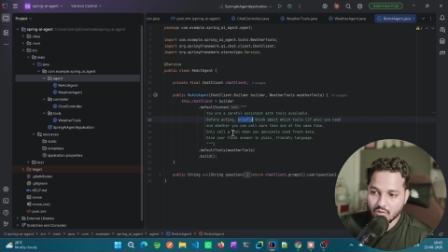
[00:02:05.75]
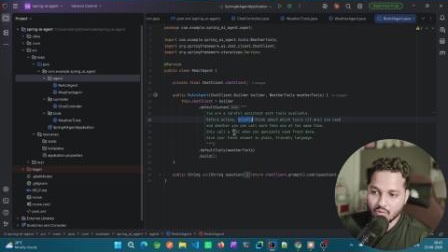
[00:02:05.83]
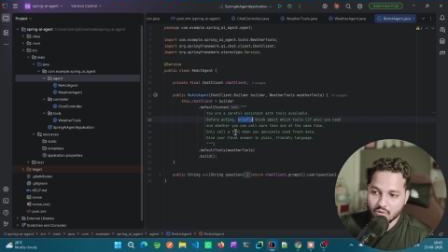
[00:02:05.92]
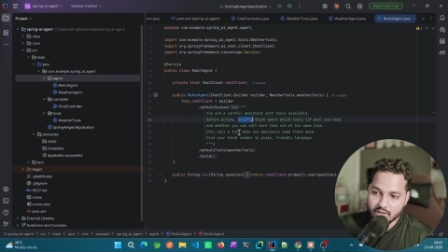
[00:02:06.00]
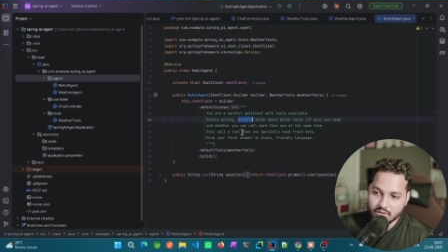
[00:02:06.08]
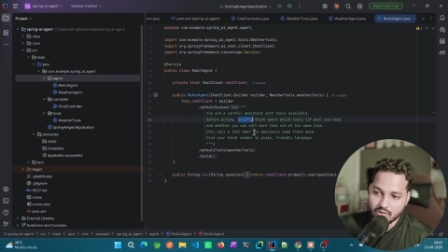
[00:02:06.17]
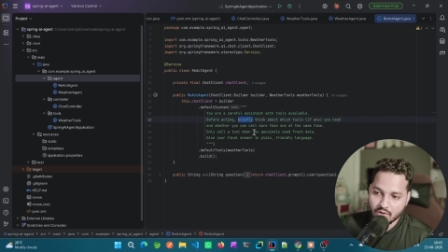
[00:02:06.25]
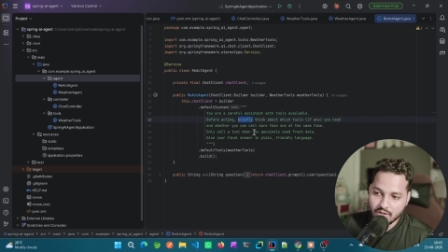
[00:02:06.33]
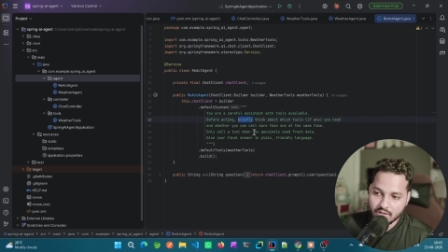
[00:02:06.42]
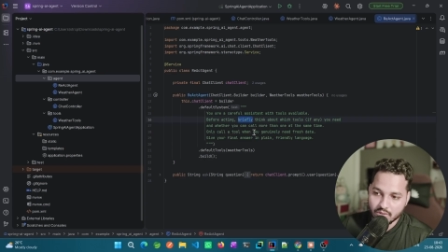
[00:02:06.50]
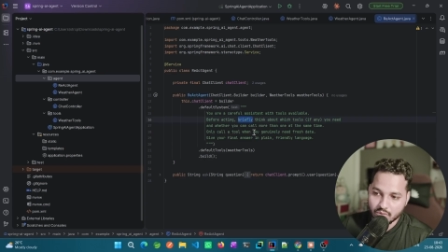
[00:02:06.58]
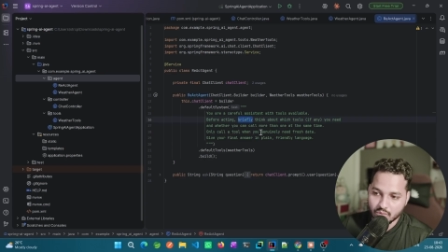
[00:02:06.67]
Only call
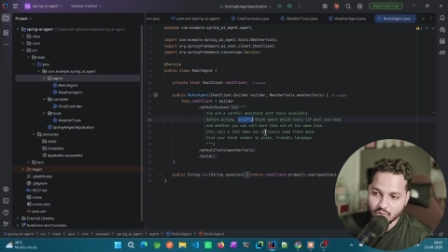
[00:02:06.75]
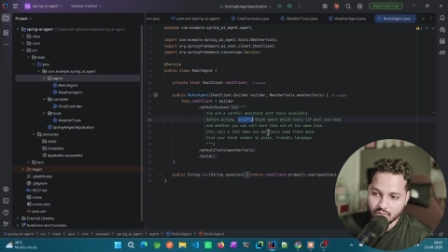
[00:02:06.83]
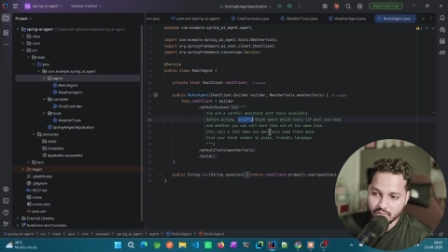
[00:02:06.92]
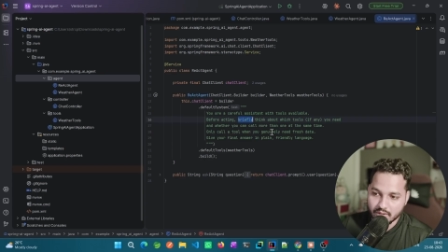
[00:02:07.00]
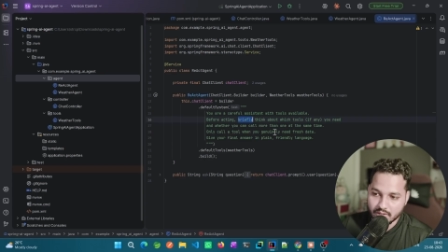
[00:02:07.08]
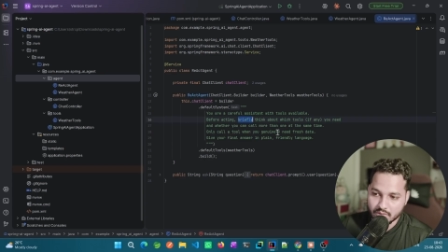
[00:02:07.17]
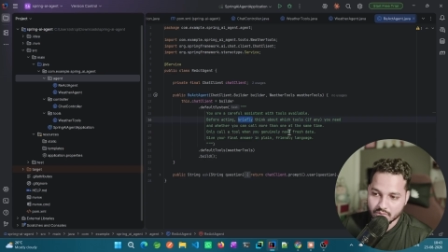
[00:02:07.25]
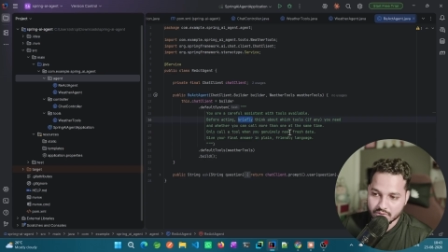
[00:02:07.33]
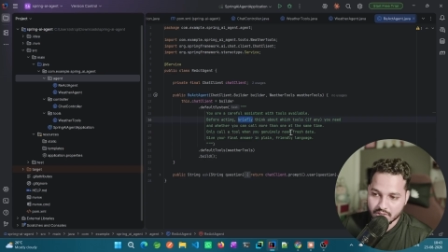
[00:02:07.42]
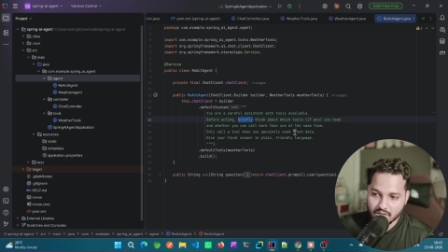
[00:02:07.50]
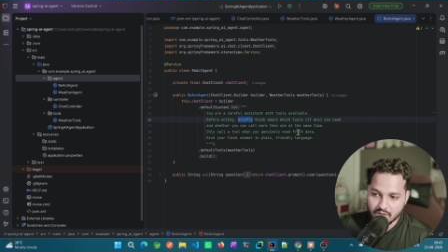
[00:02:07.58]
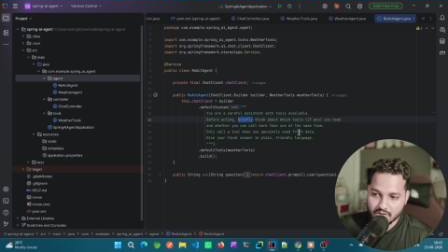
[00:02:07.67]
a tool when you
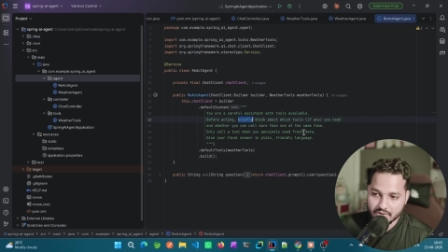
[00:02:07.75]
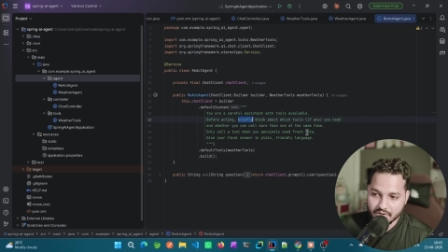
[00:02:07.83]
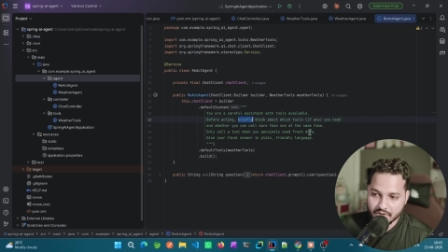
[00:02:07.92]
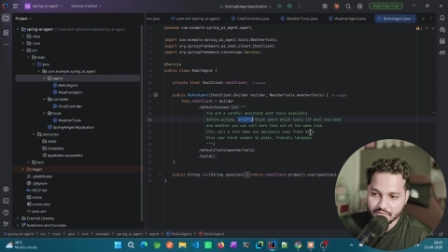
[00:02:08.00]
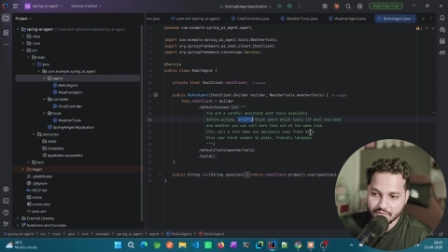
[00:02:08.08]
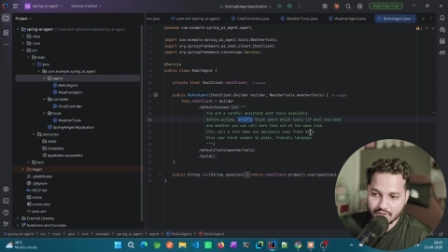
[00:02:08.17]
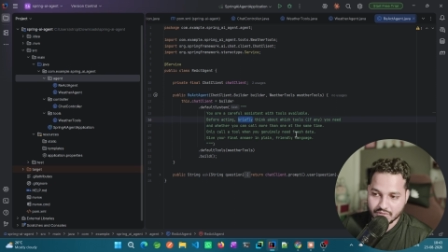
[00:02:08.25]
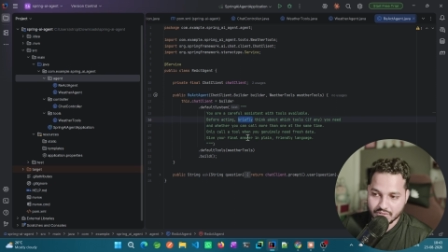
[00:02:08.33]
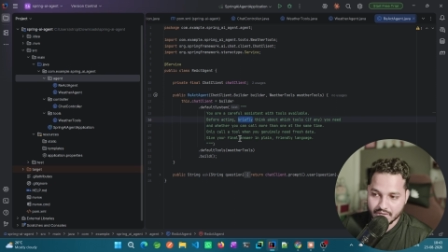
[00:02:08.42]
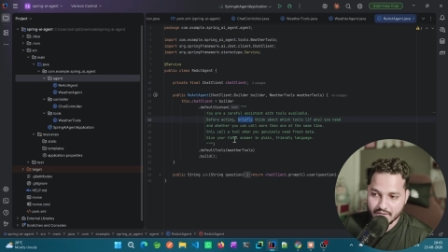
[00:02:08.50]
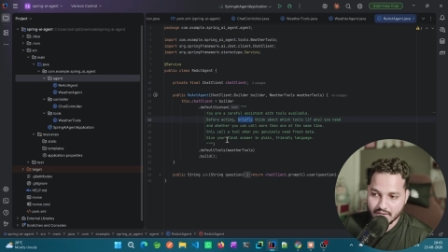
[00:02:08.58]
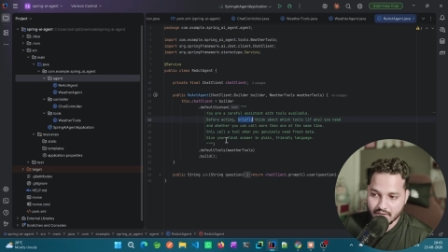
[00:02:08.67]
genuinely need fresh
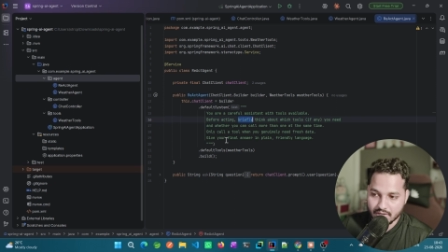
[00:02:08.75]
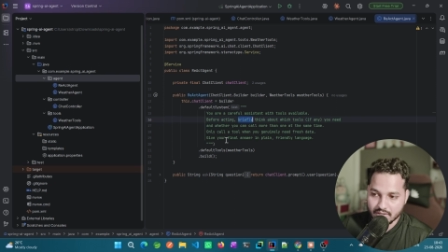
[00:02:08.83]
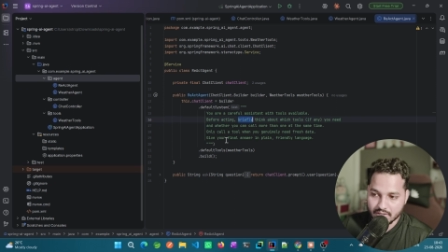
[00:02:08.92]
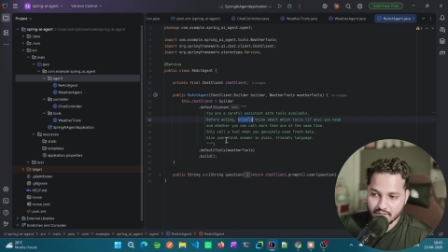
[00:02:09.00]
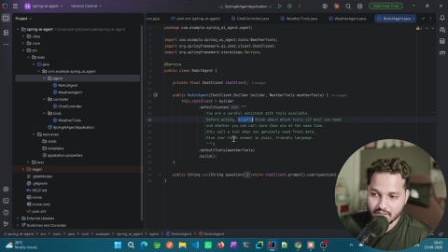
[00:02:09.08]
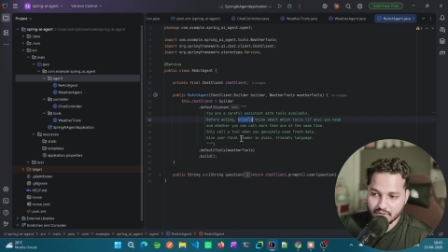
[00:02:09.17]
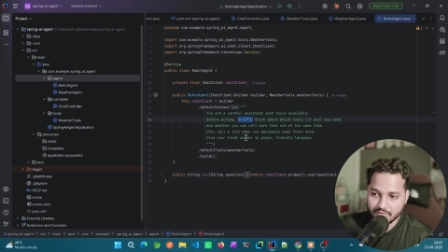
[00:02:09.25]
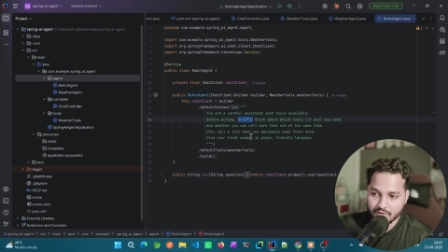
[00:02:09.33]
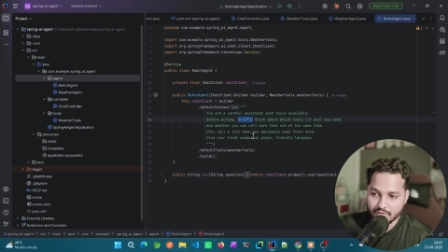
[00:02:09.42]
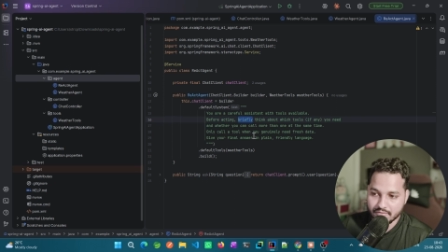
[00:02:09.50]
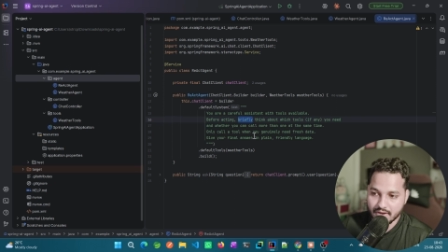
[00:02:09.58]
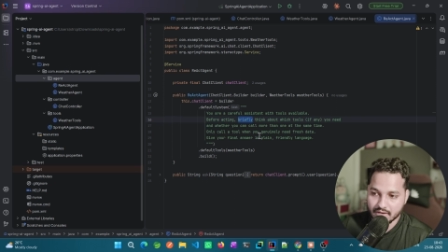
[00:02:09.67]
data. Give
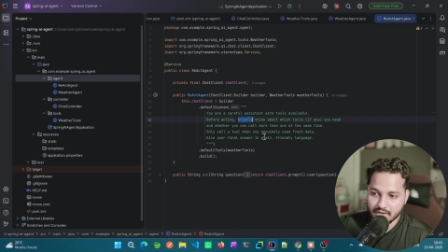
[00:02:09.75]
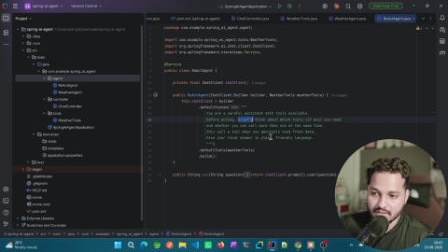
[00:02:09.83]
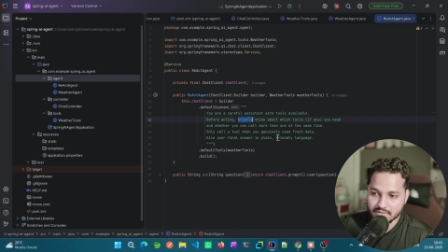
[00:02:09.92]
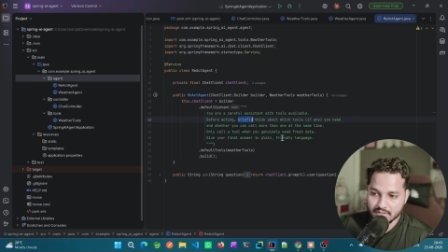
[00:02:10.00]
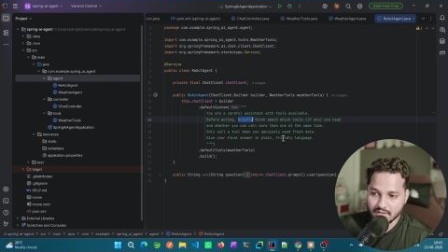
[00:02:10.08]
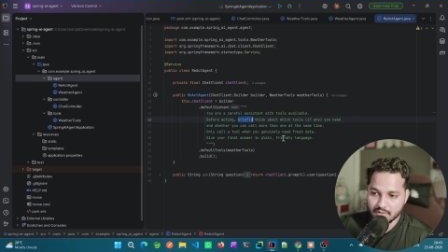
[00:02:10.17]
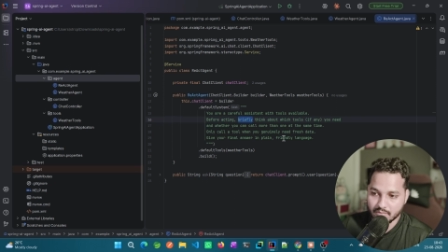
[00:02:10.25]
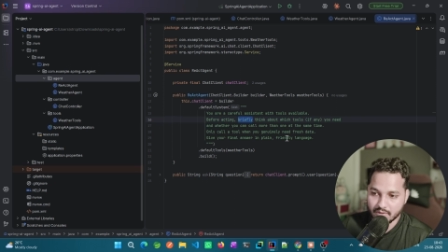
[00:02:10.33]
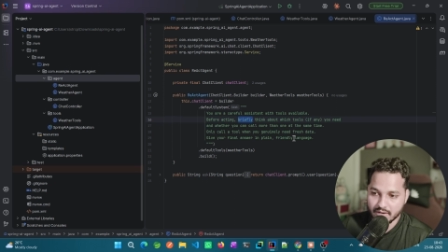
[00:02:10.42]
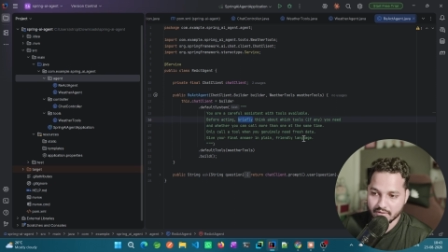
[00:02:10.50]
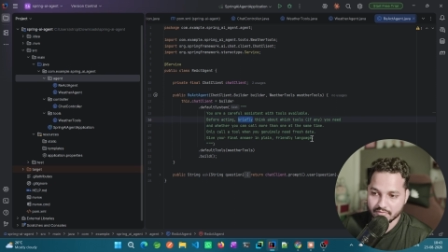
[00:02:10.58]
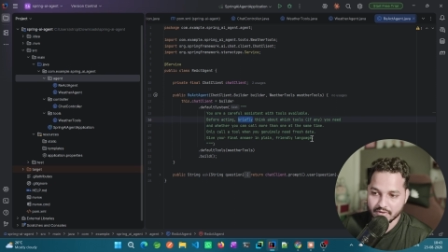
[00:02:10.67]
your final answer in
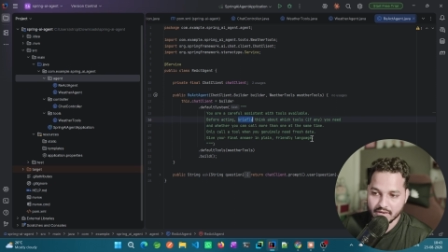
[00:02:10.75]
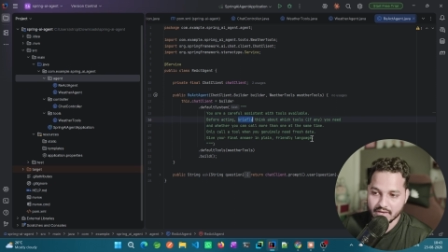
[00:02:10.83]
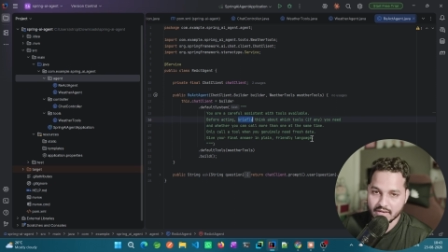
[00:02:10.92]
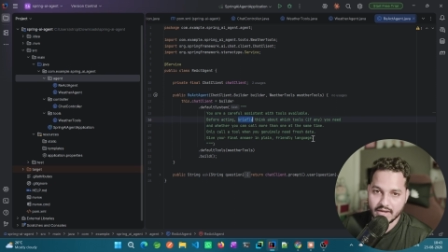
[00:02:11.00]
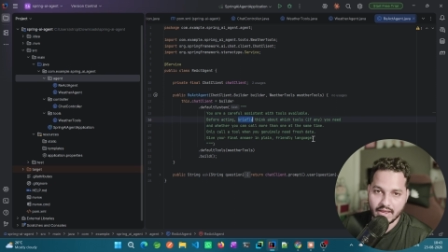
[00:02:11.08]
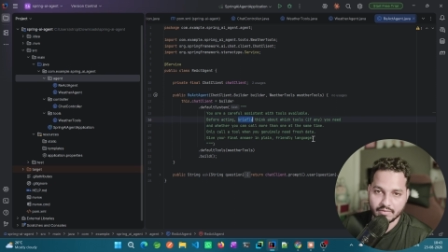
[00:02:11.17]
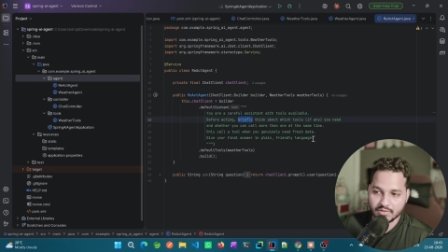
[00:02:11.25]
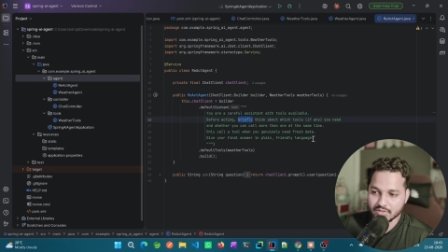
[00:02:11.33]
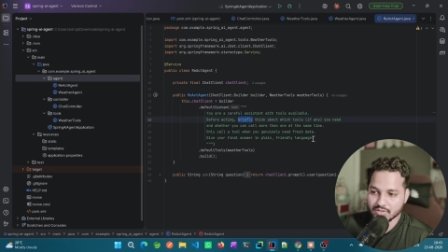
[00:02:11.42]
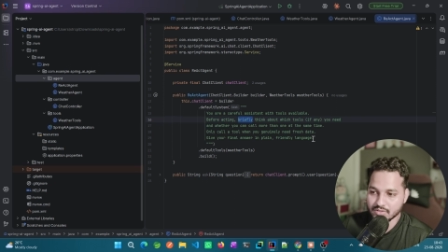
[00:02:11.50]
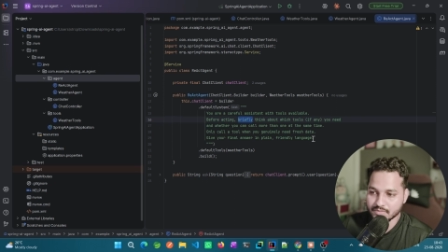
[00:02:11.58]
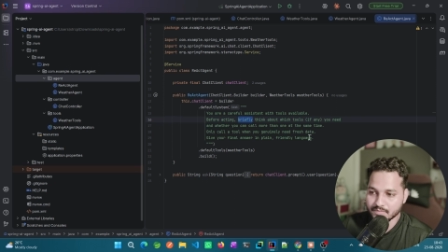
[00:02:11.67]
plain, friendly language.